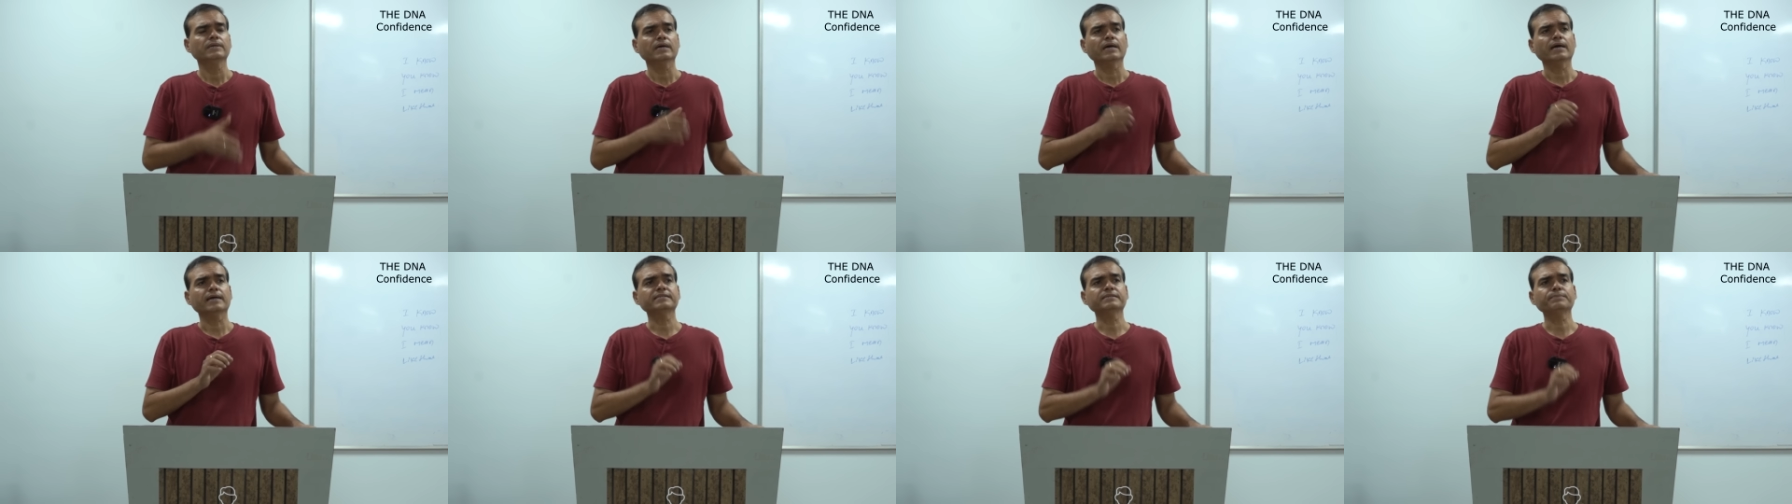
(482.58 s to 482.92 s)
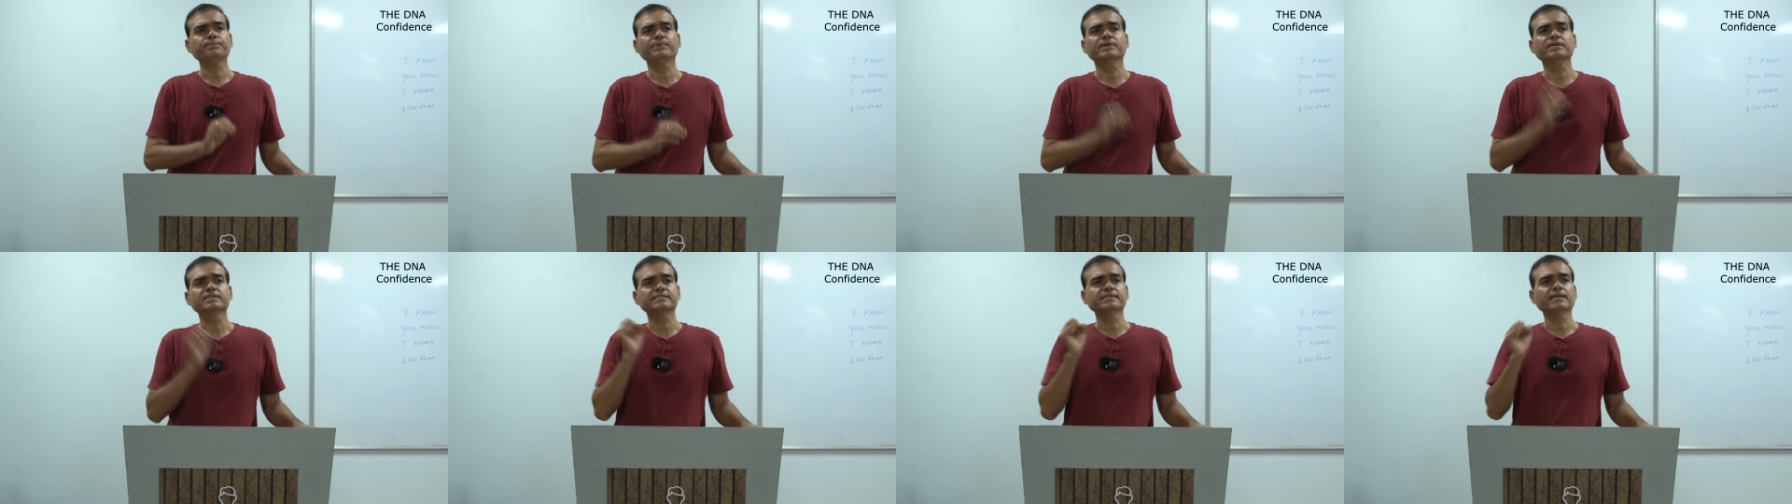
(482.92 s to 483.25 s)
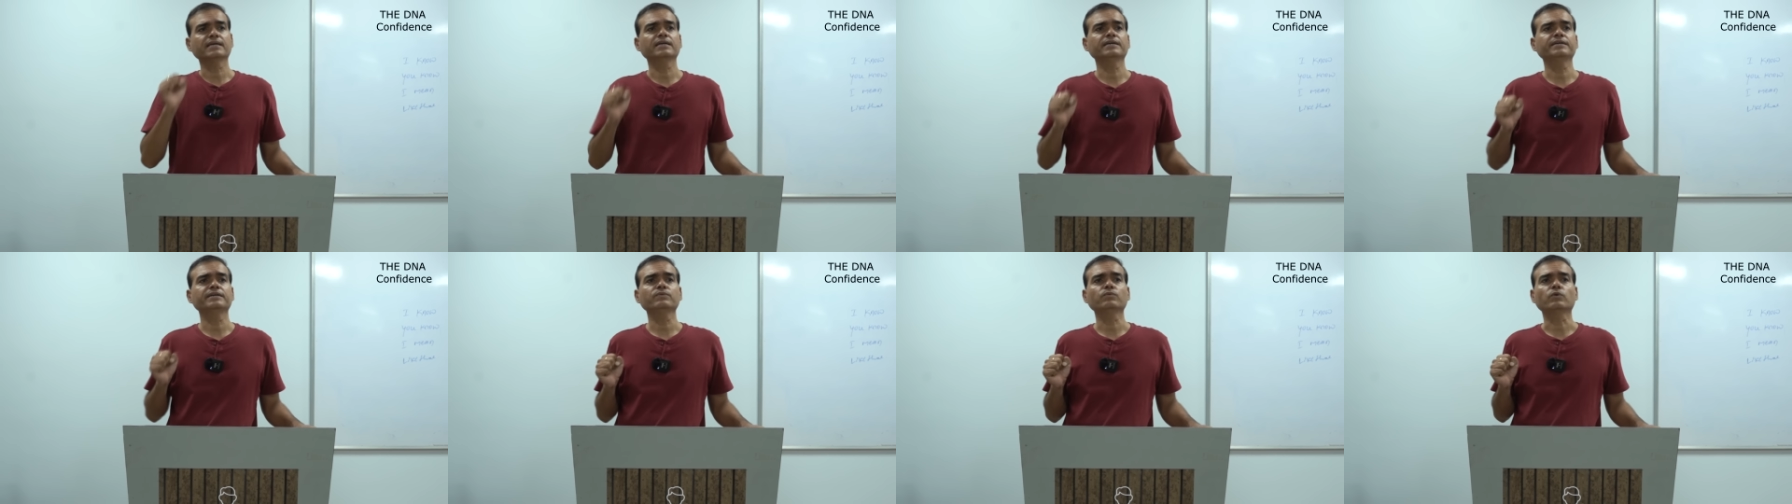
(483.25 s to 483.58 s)
As a
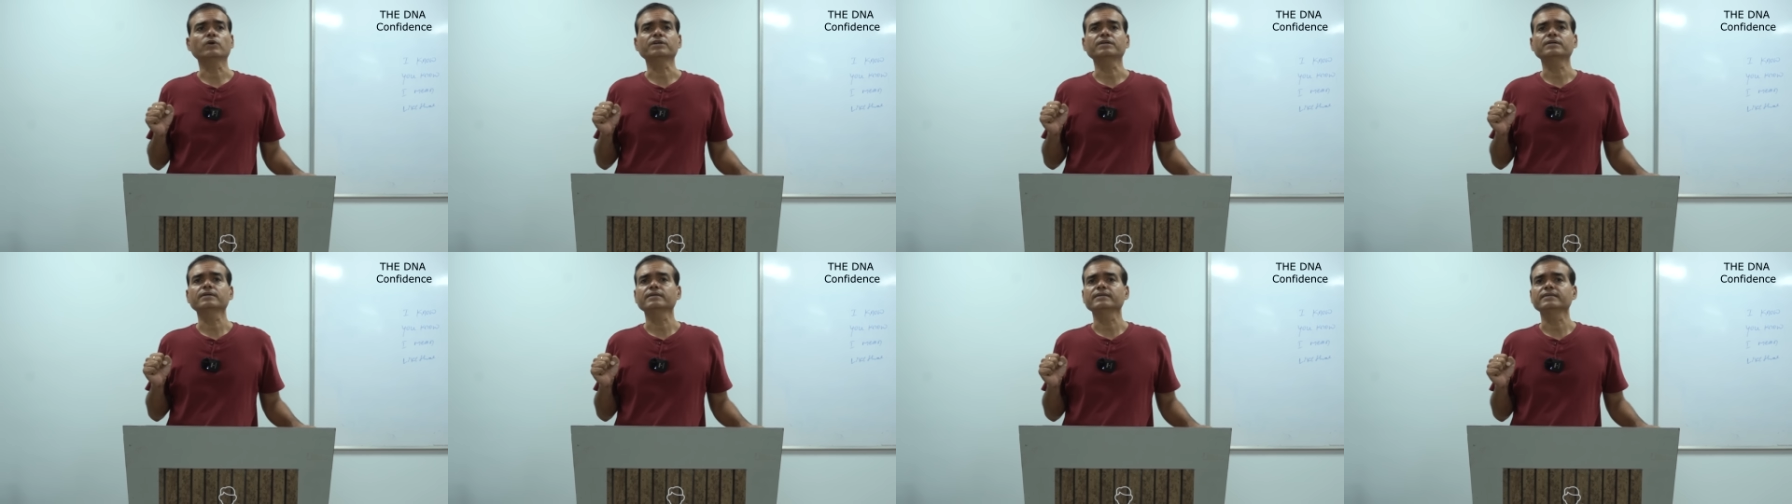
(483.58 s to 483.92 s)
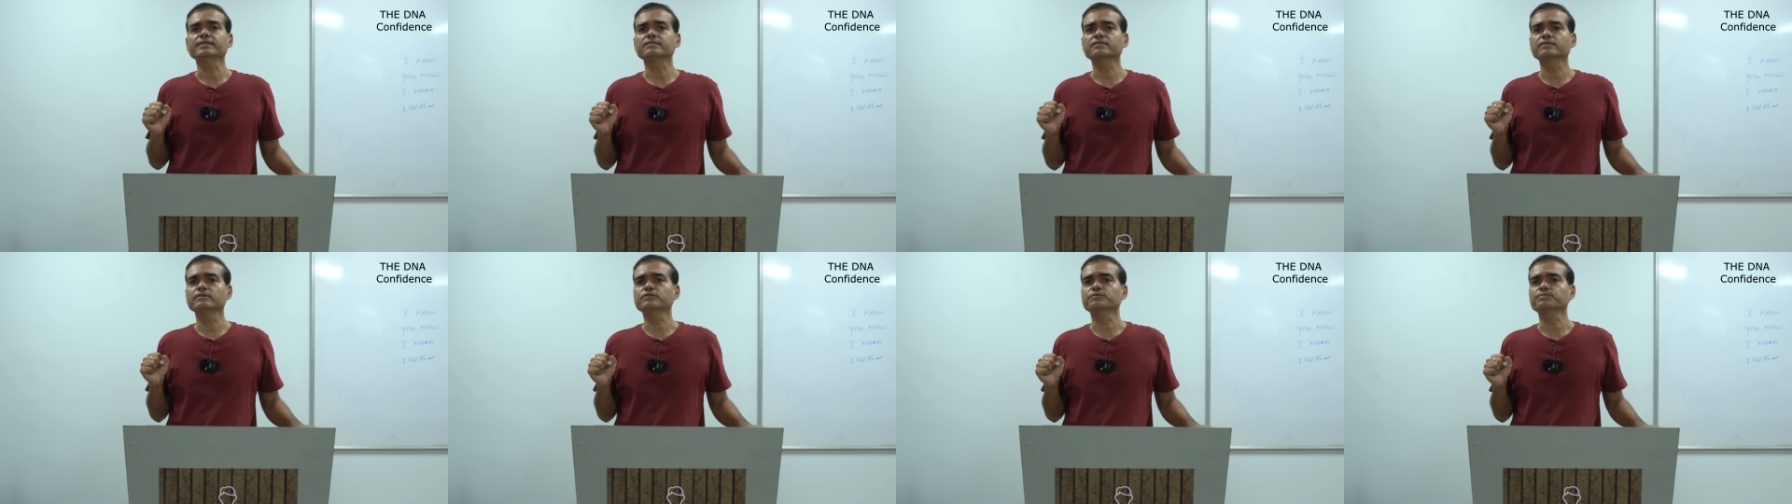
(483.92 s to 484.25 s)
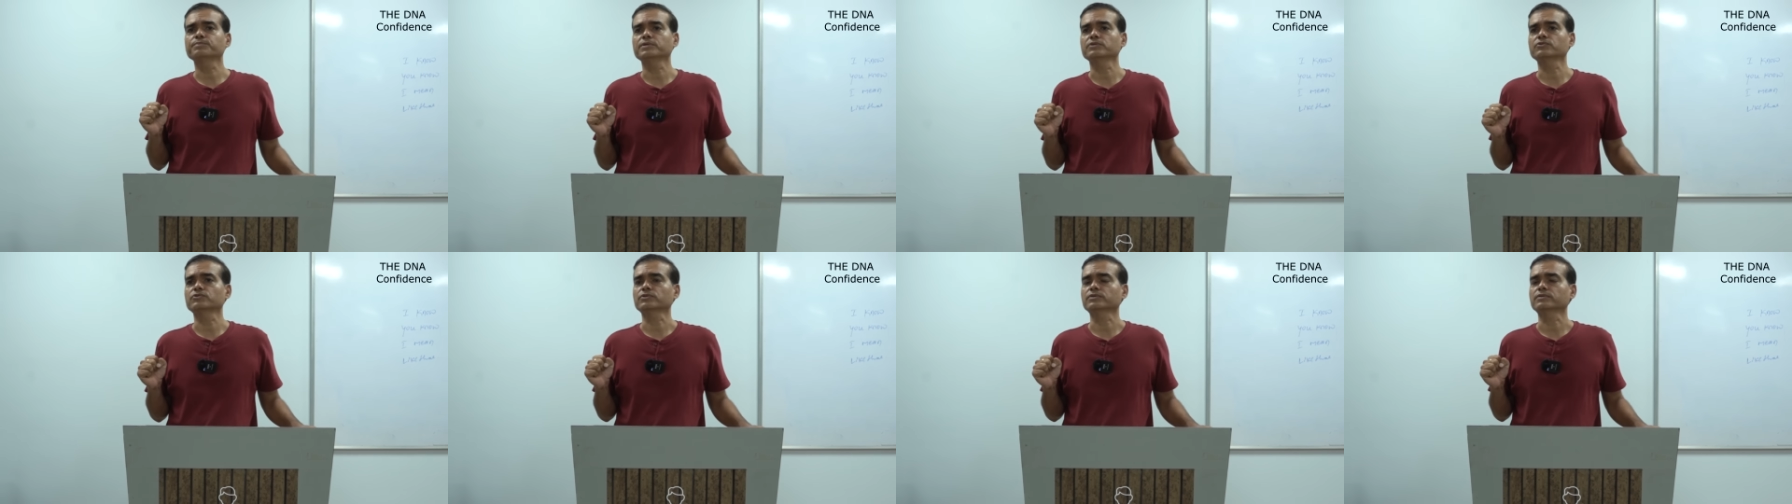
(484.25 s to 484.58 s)
personality, what is this
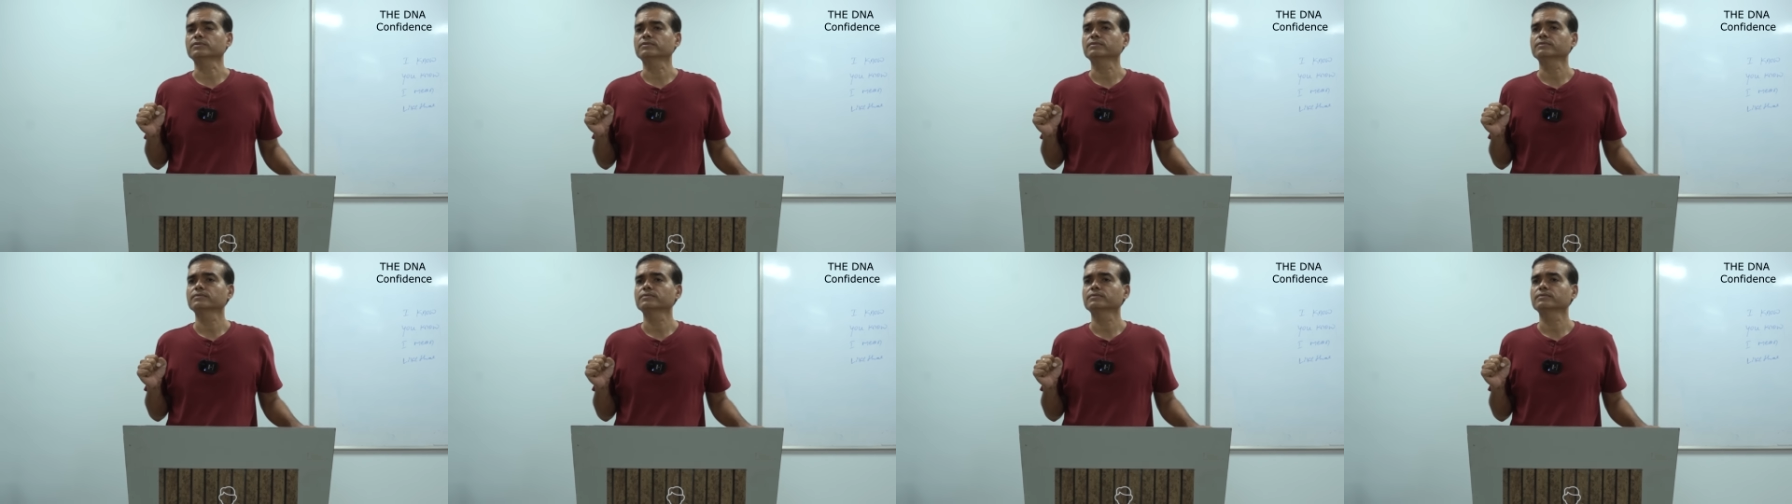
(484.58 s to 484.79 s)
person?